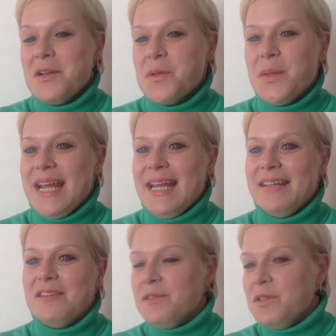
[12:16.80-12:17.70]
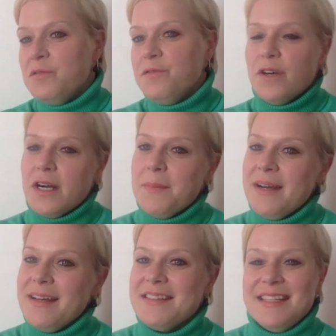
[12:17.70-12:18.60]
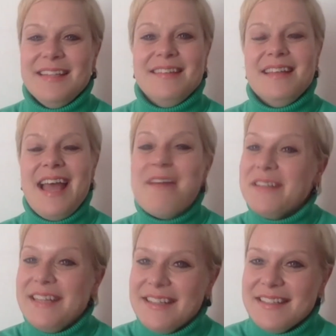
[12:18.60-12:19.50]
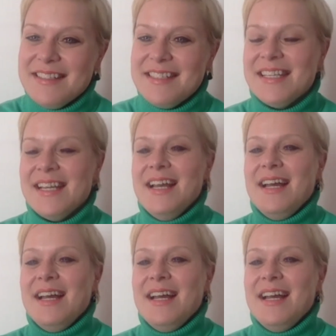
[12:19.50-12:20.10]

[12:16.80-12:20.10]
create new formats and evidence